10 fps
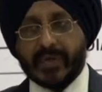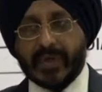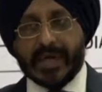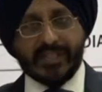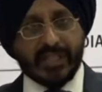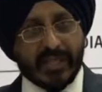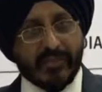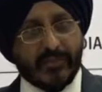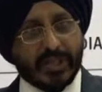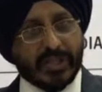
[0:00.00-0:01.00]
A
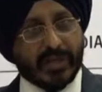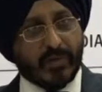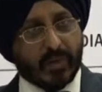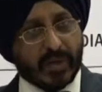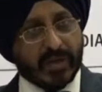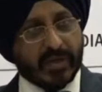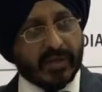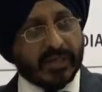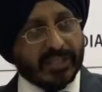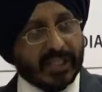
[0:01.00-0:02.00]
team which can
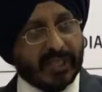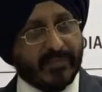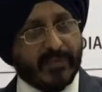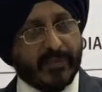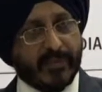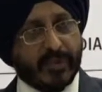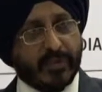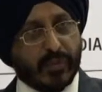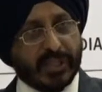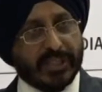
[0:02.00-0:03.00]
work, a team
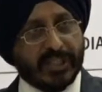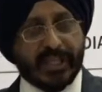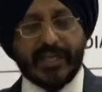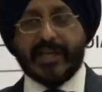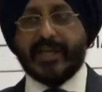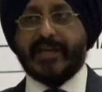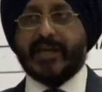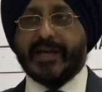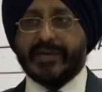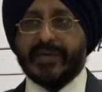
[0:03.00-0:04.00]
which works day and
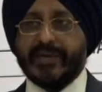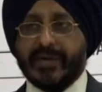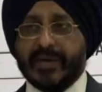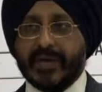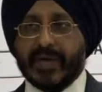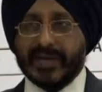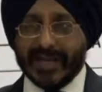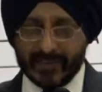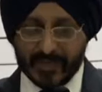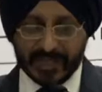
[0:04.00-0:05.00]
night. And
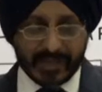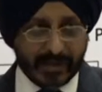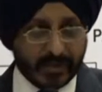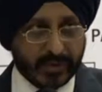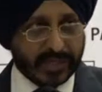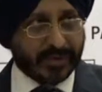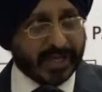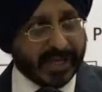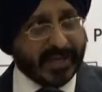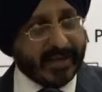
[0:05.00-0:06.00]
let me tell you that
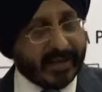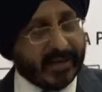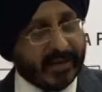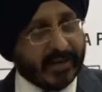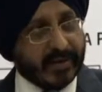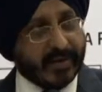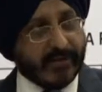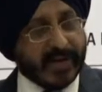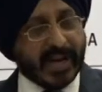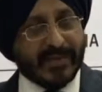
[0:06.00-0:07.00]
today,
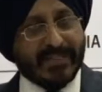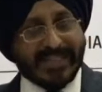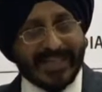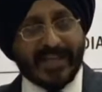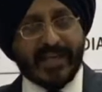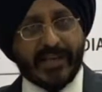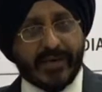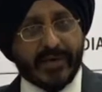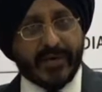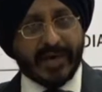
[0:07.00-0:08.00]
when I am standing
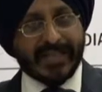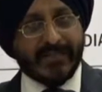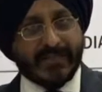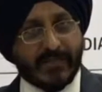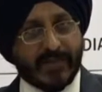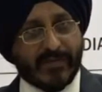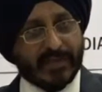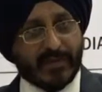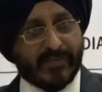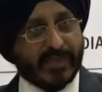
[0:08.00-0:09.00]
here and then someone
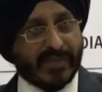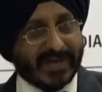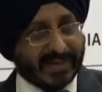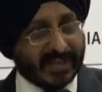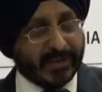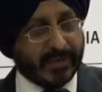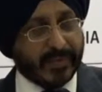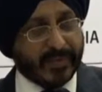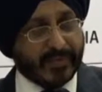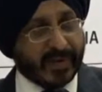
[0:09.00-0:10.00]
was
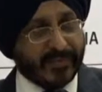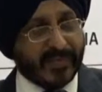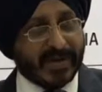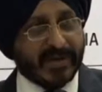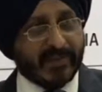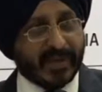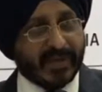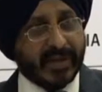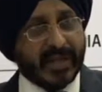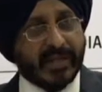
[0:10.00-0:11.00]
complimenting
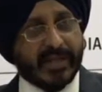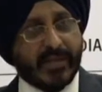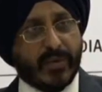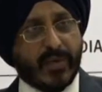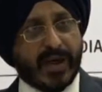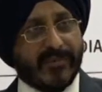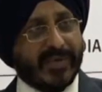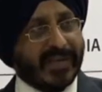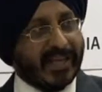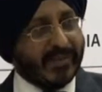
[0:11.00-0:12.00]
me, that you
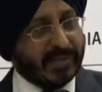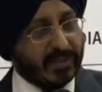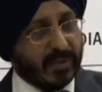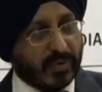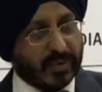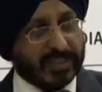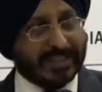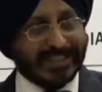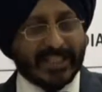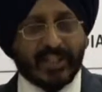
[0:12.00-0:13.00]
have been able to host
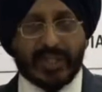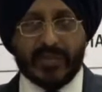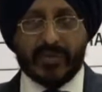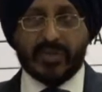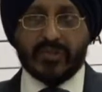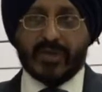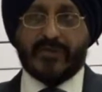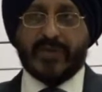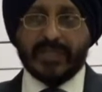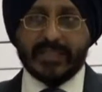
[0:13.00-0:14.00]
such a huge
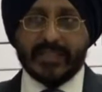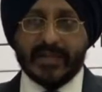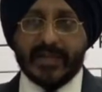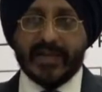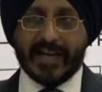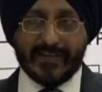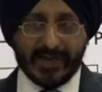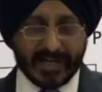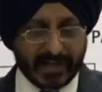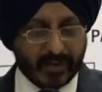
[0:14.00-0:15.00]
conference. Let
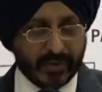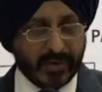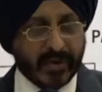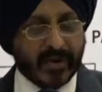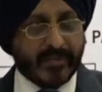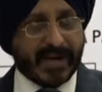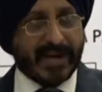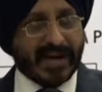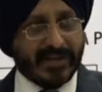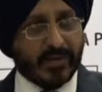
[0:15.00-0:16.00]
me tell you, my
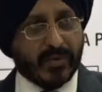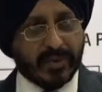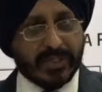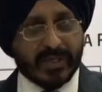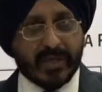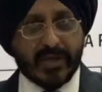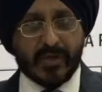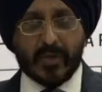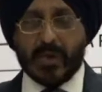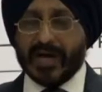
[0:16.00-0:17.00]
heart goes
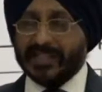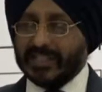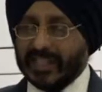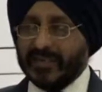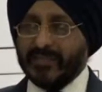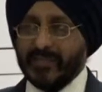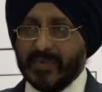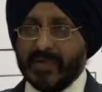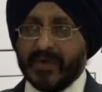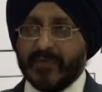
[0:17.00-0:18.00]
to a team
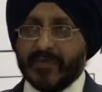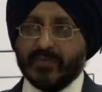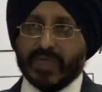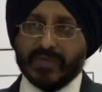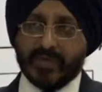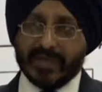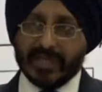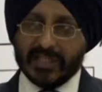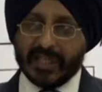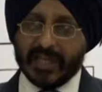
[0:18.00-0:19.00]
which was
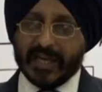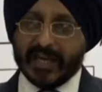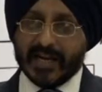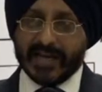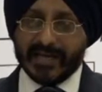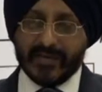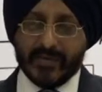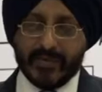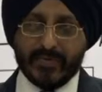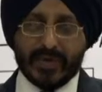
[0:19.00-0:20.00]
working day and night,
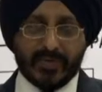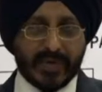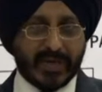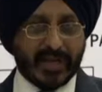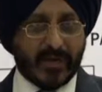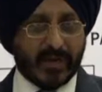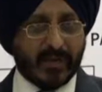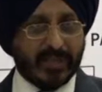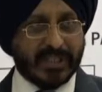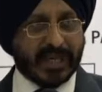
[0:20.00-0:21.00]
which was working
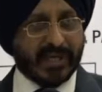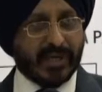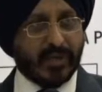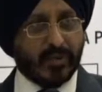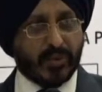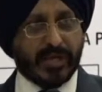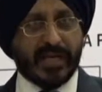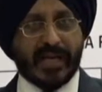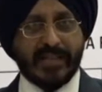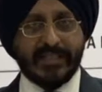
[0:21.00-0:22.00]
almost 18 to 20
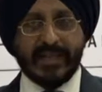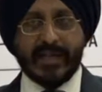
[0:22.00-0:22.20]
hours.